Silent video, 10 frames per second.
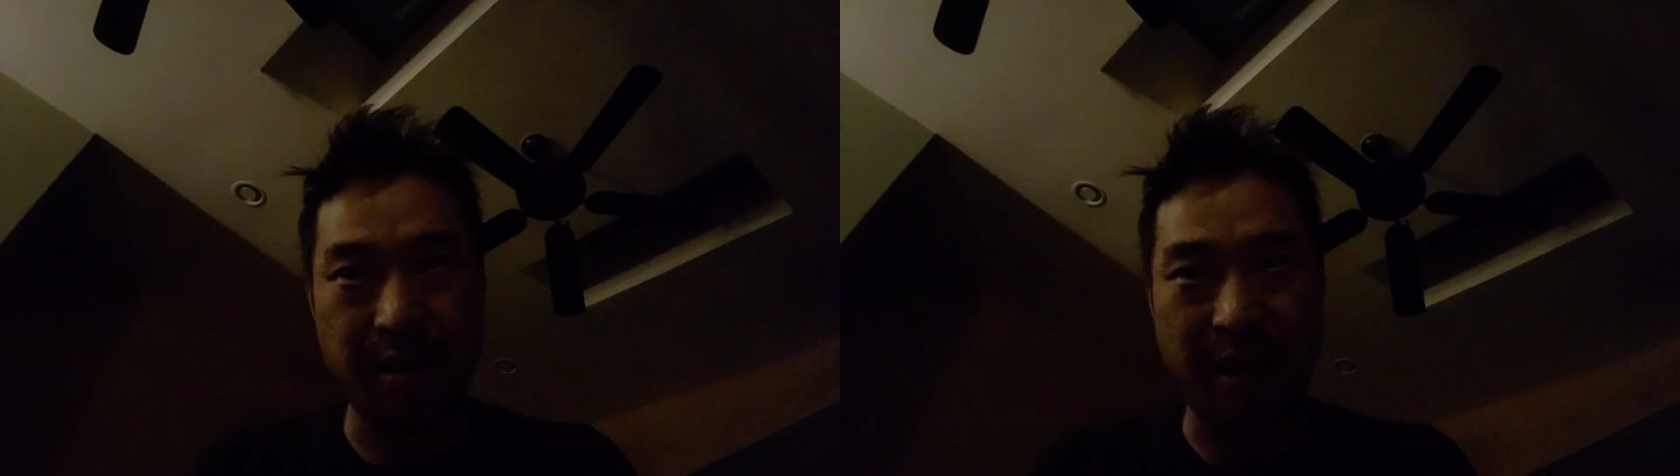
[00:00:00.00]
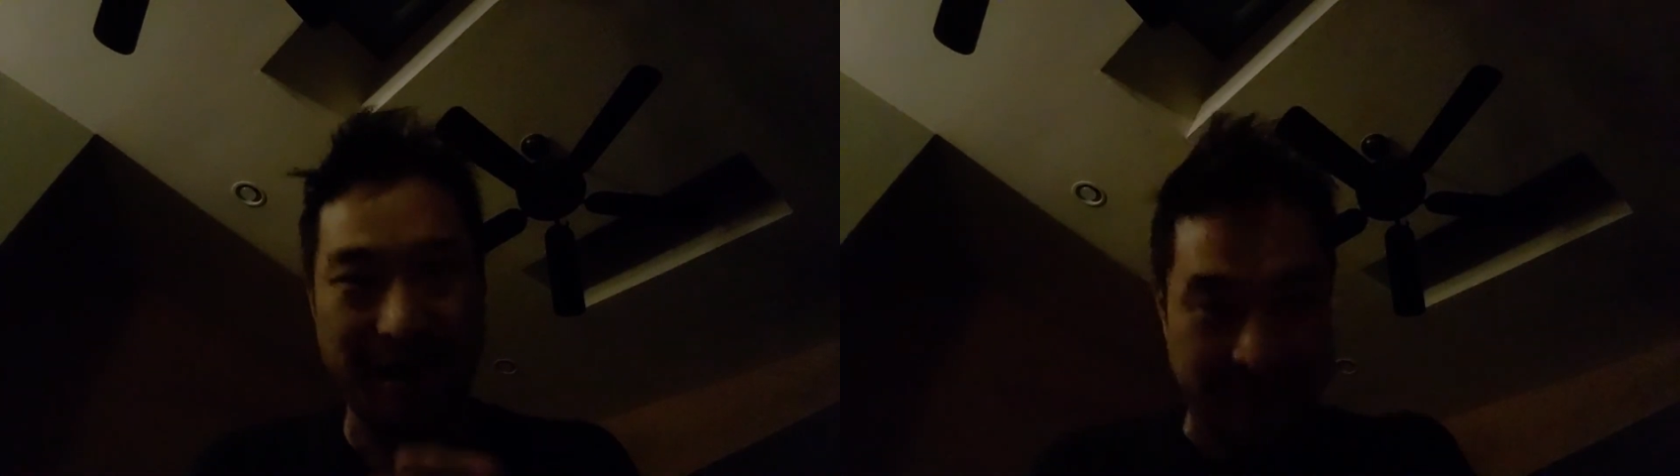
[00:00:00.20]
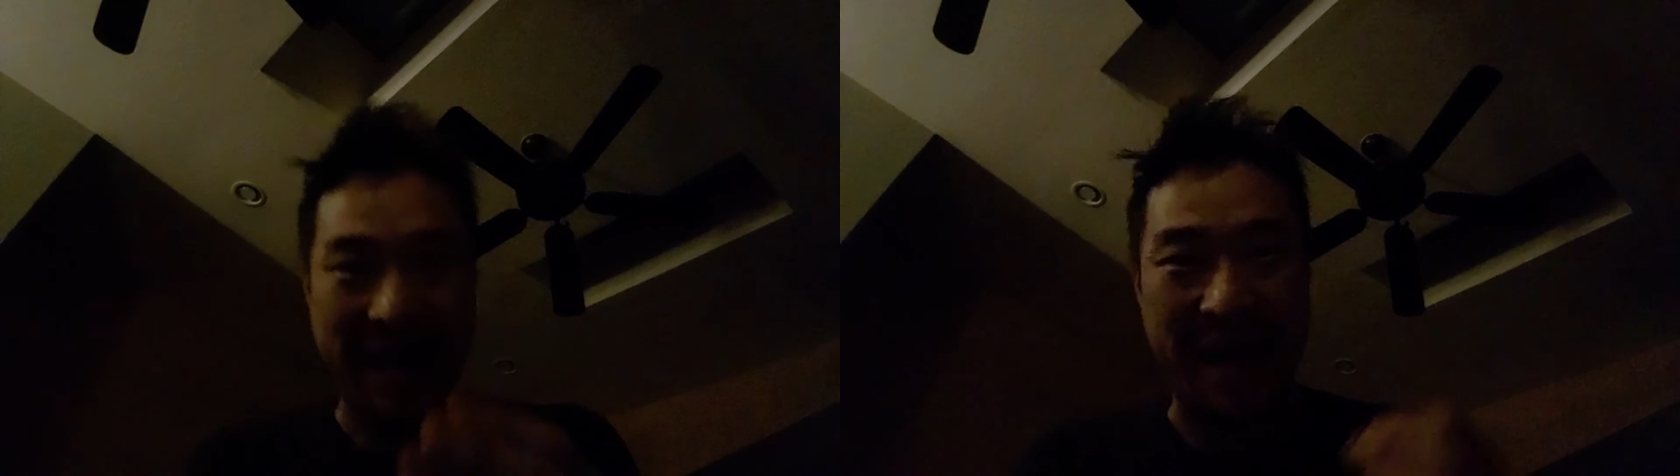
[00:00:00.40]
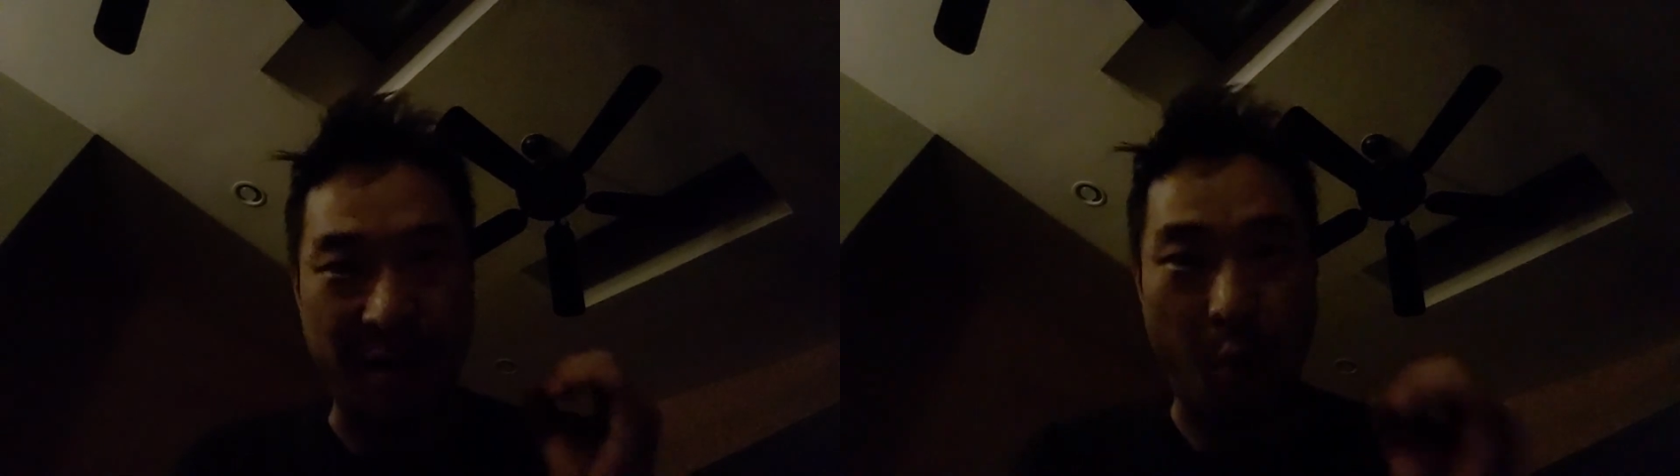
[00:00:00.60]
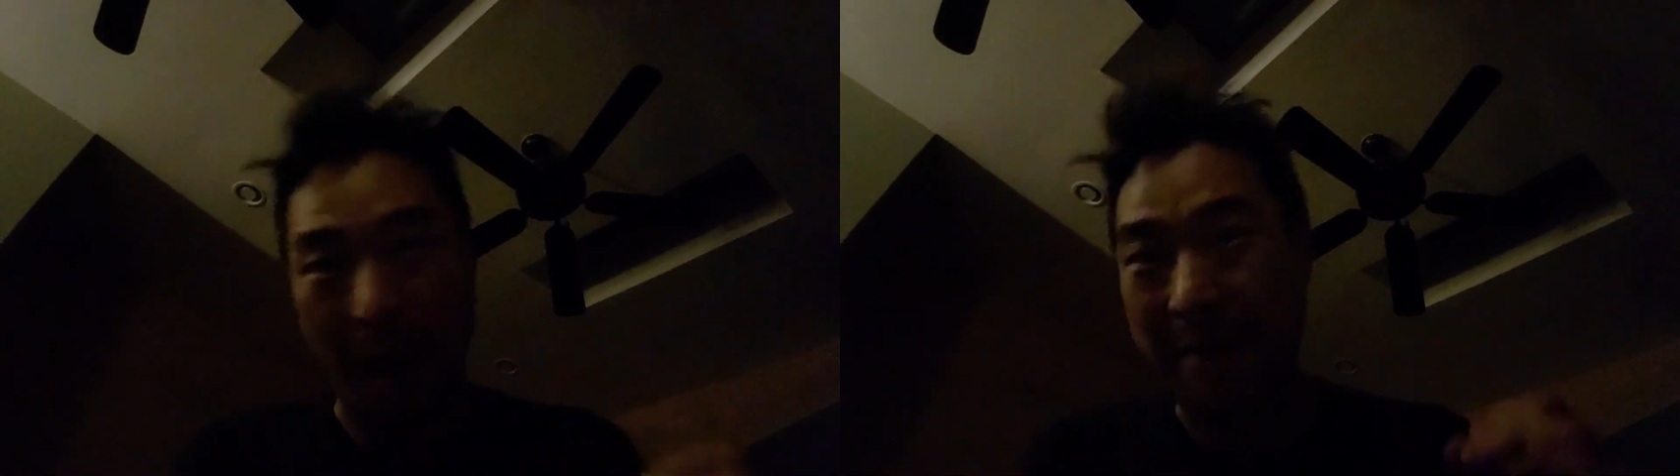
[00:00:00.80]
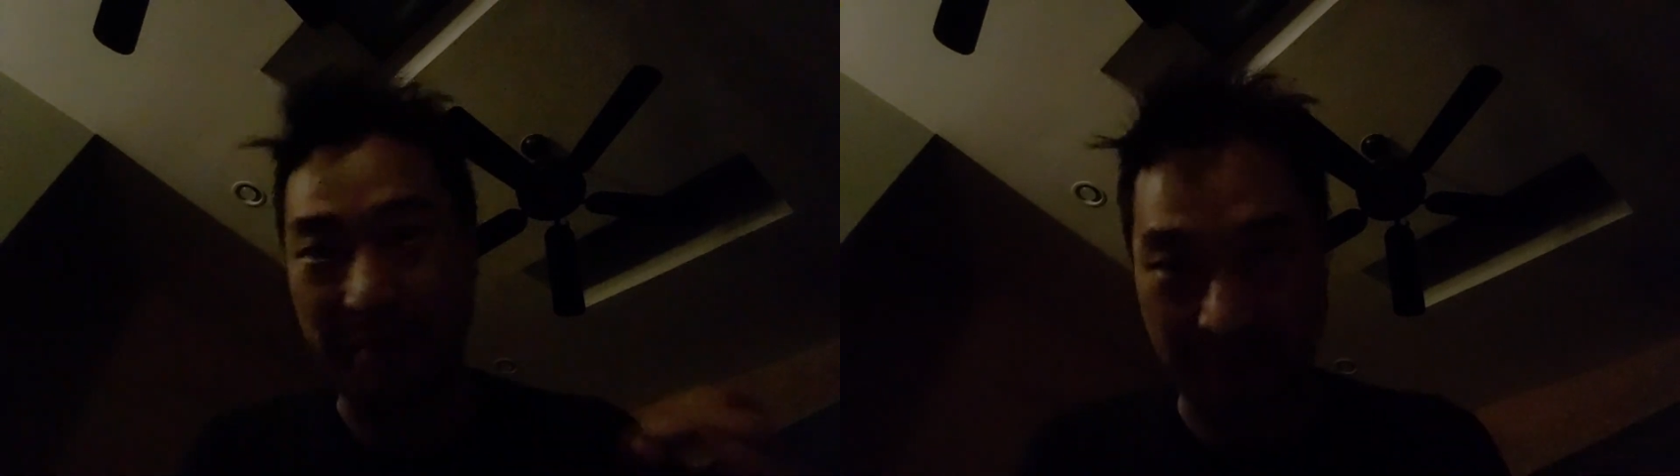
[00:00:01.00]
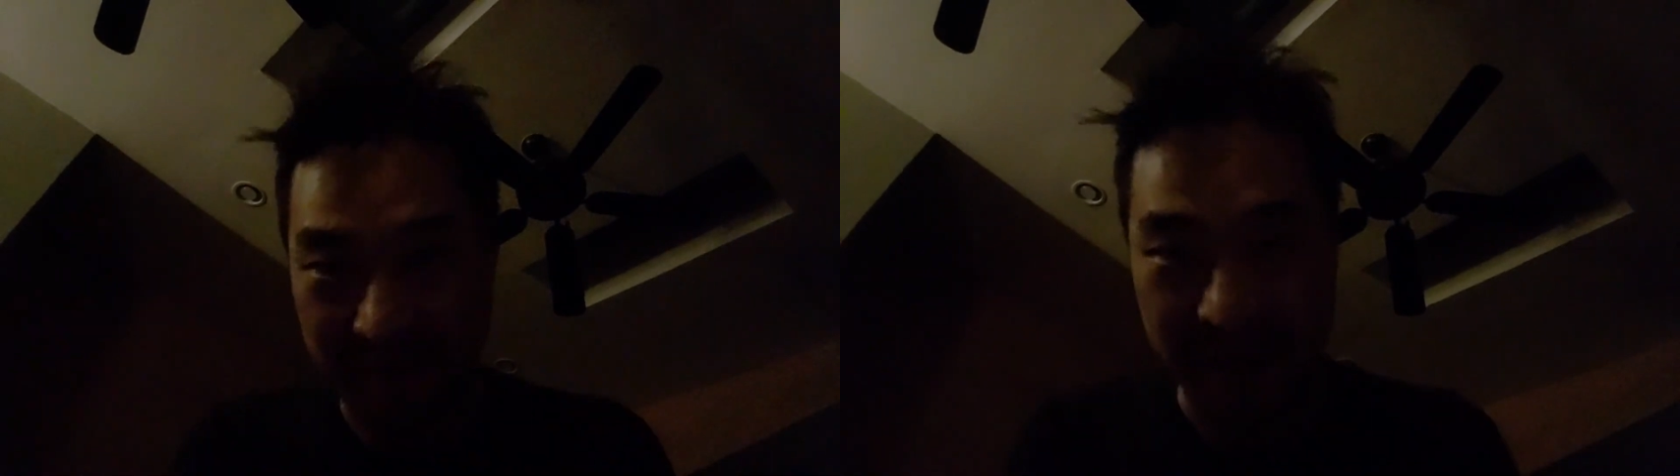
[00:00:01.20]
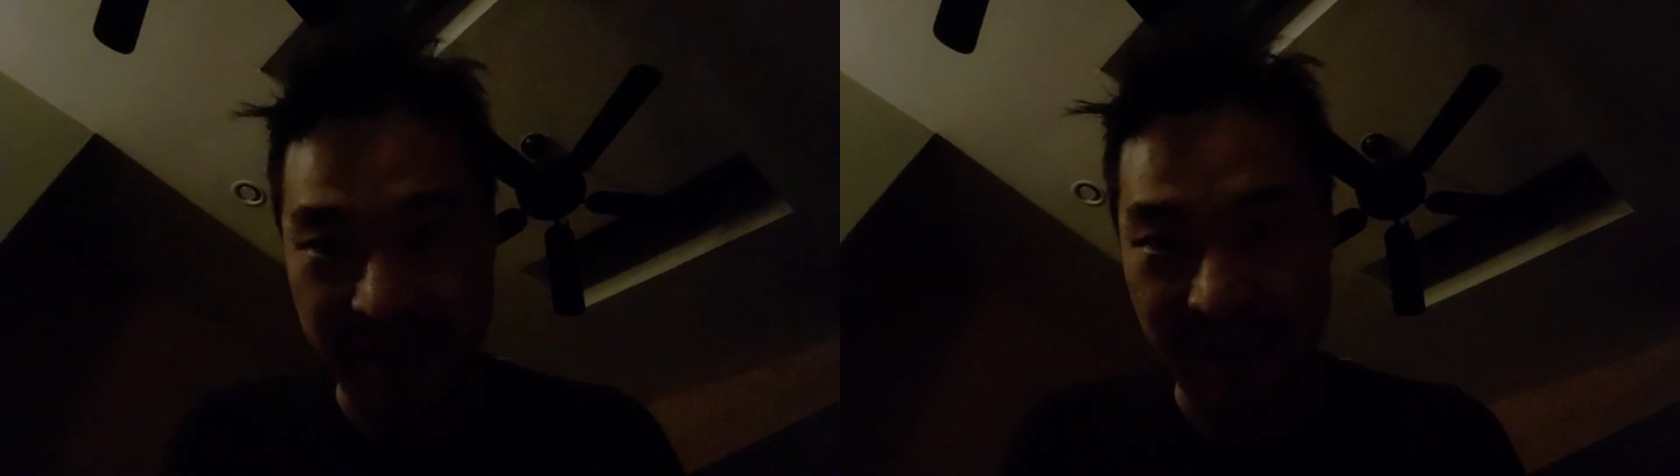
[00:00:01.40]
attain white
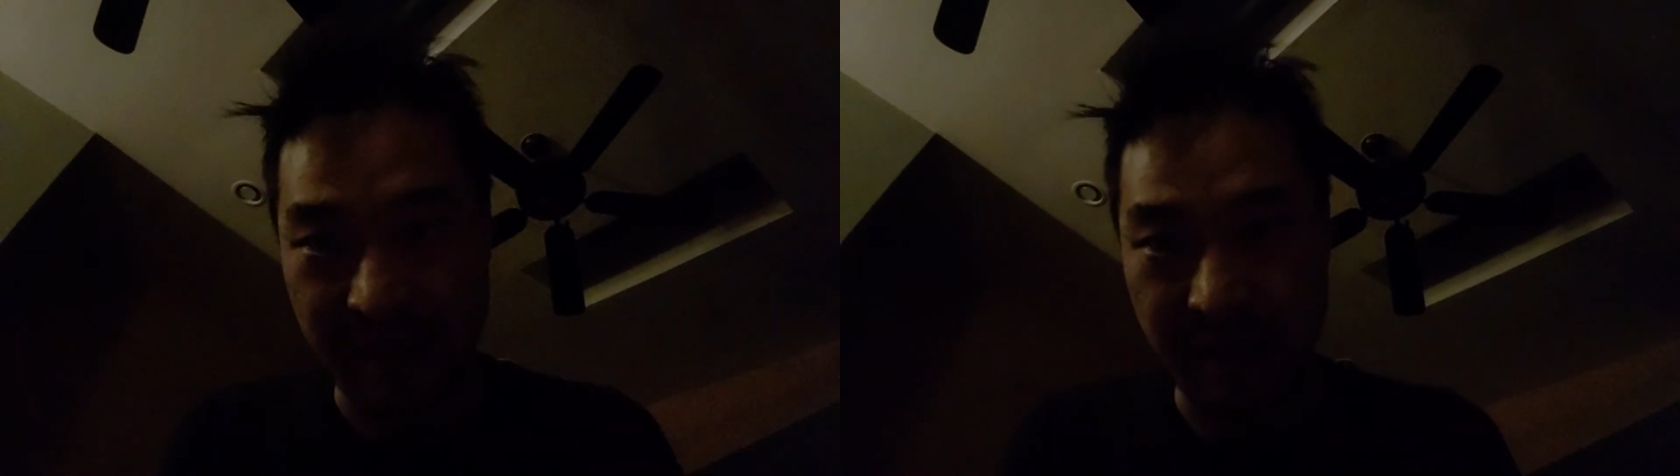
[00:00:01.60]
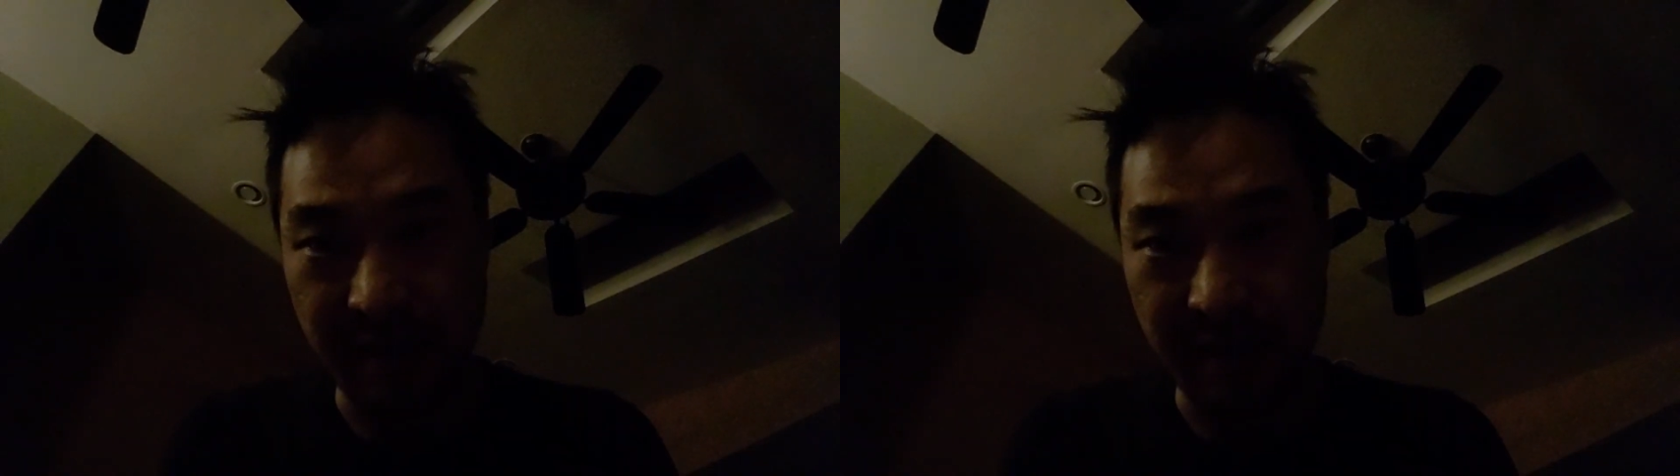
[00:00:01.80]
privilege,